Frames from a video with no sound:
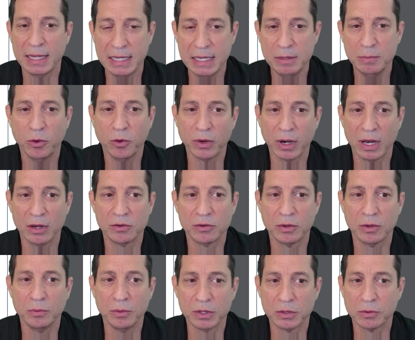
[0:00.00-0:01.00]
keyboard entry
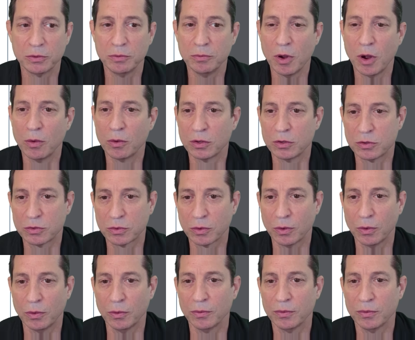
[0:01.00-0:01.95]
with the remote control.